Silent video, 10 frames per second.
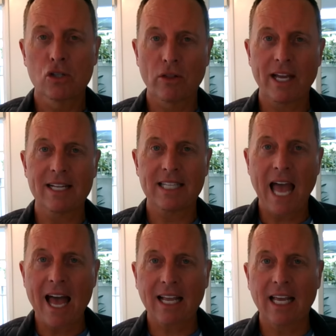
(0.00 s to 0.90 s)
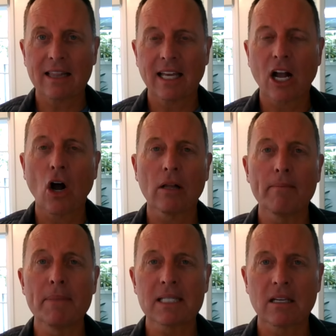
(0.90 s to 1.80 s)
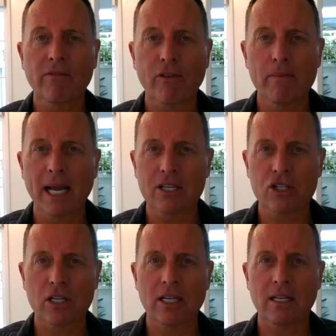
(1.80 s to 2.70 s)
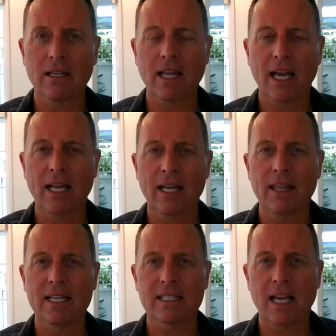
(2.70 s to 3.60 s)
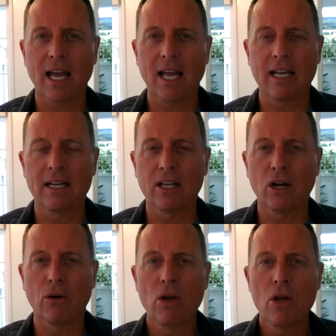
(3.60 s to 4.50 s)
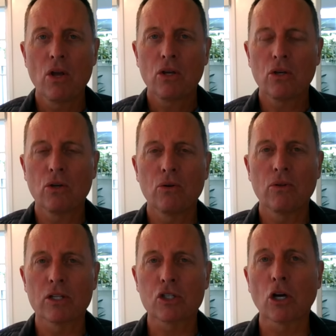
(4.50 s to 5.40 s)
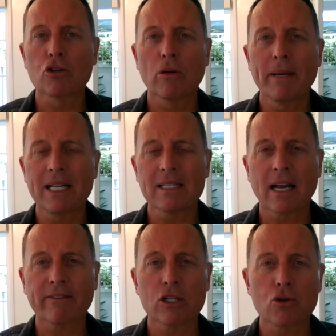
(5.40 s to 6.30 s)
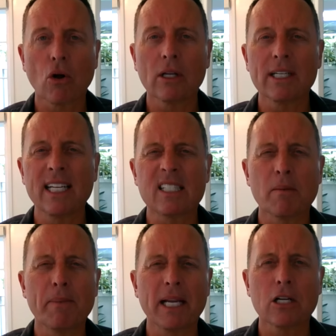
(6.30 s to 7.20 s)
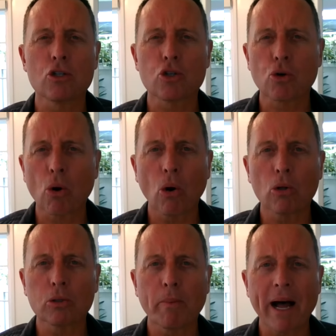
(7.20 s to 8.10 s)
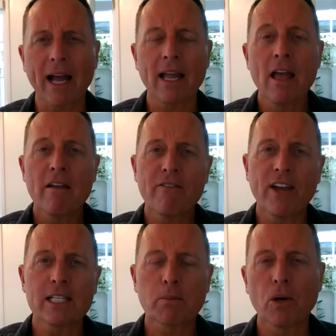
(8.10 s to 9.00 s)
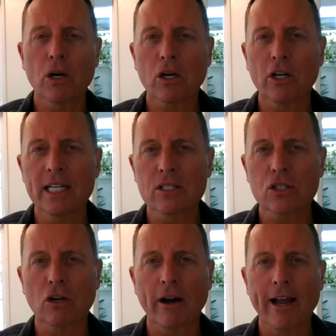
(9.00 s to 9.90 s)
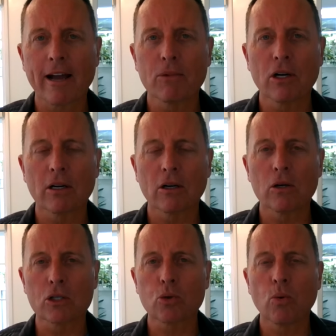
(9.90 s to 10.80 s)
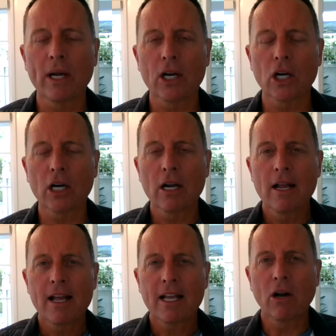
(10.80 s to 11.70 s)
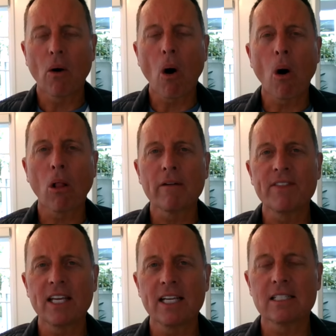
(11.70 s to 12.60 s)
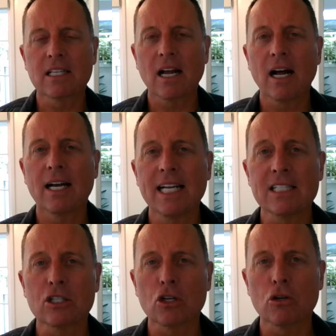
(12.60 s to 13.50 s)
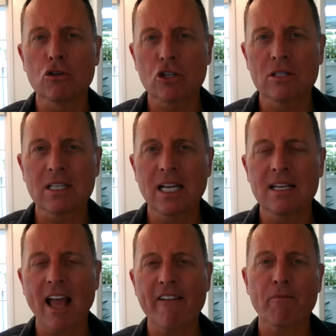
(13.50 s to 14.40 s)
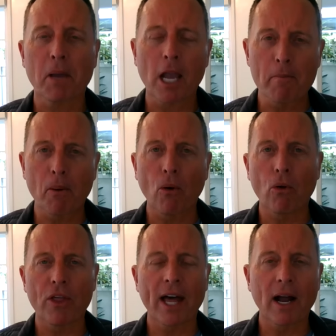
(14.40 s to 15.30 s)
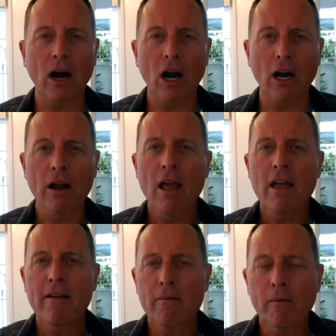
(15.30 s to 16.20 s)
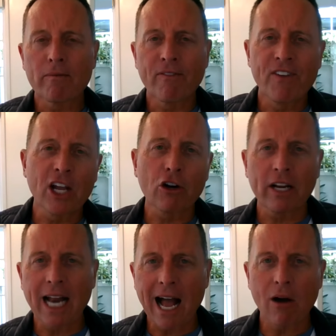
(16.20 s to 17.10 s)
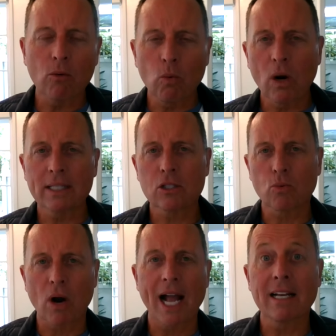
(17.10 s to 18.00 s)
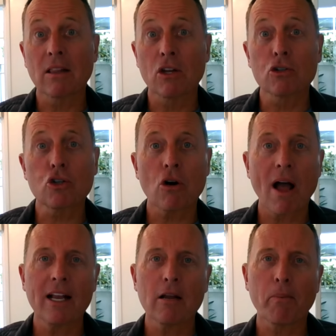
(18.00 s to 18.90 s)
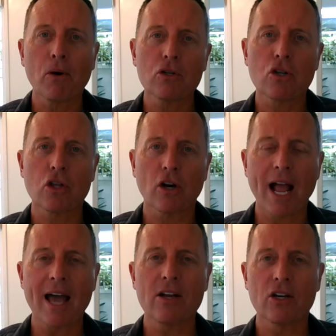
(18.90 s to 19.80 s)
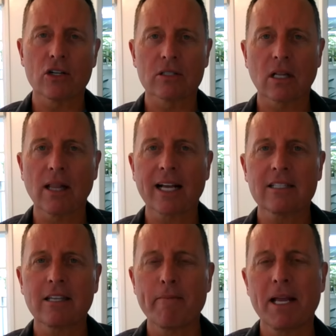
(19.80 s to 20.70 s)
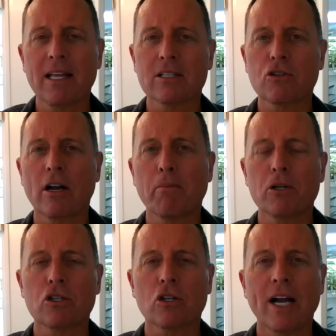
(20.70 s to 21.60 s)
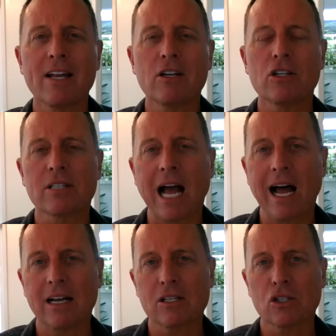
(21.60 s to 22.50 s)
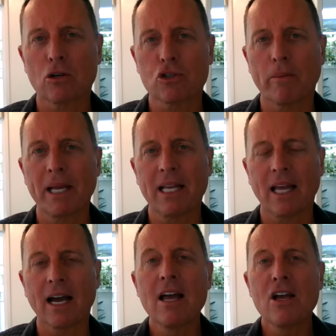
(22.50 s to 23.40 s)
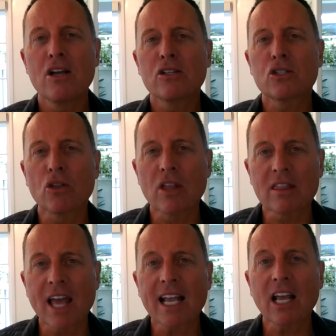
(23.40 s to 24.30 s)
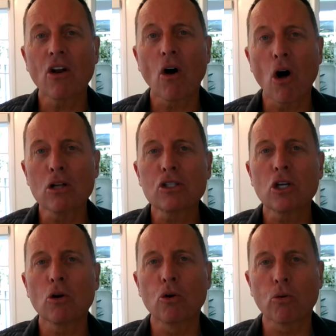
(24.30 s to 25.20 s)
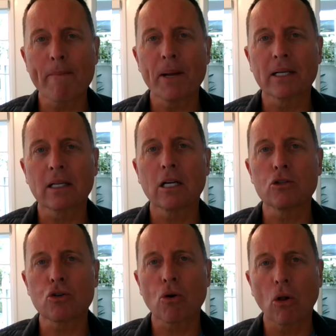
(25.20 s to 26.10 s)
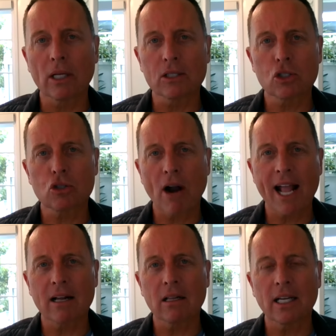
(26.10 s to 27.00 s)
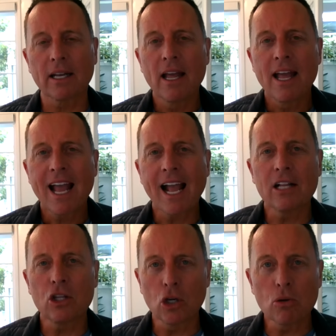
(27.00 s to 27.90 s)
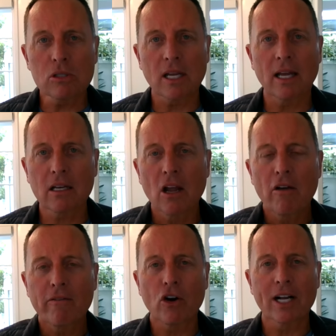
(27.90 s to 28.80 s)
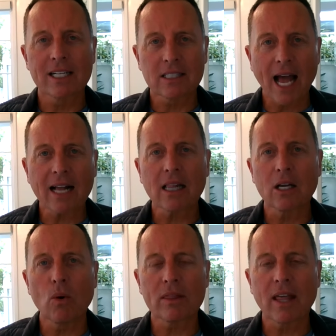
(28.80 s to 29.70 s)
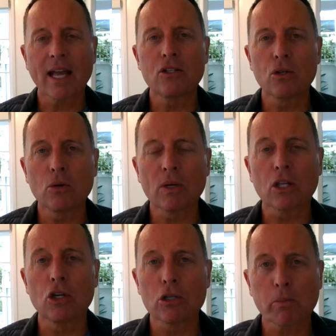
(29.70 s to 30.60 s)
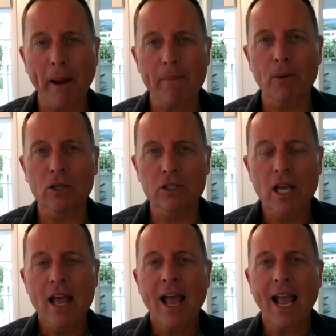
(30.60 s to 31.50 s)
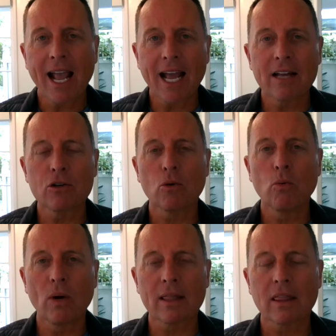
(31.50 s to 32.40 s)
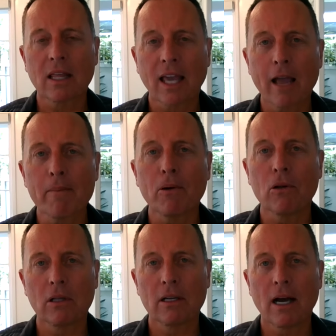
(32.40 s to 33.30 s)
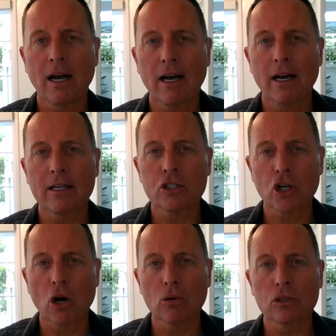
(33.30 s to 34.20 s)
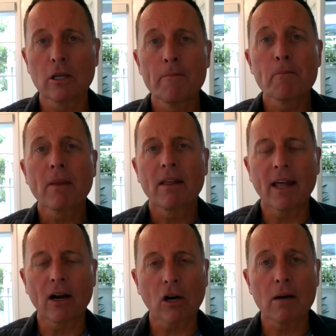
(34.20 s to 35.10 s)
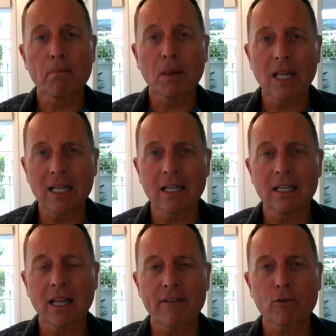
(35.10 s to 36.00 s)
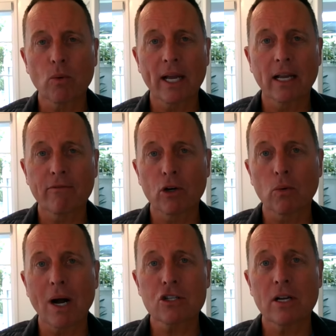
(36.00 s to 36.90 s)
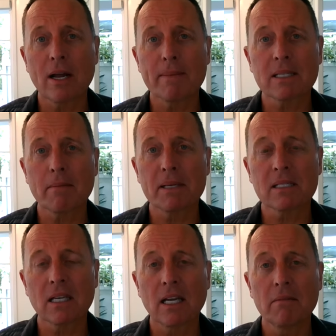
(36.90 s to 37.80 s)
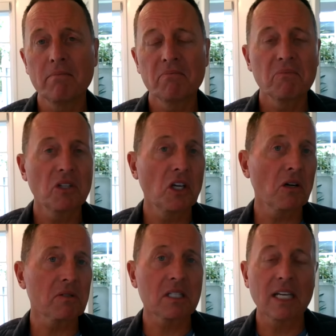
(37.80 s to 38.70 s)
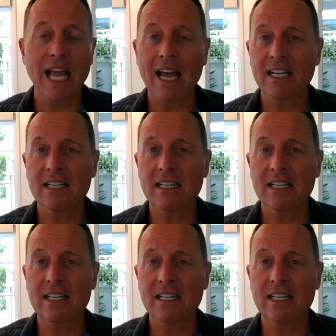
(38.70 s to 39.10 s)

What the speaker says: So they attack it, they call it misinformation, they say, you know, the social media is out of control, it needs to be controlled by Facebook or Instagram or Twitter. You know, all of these institutions need to have people that are figuring out what's right. They're trying to push their editors. The legacy media is trying to push their editors onto social media so that they can also grip it, control it, strangle it, and use it for exactly what they do with newspapers and with cable shows that are completely left-wing. If you're watching MSNBC, you don't see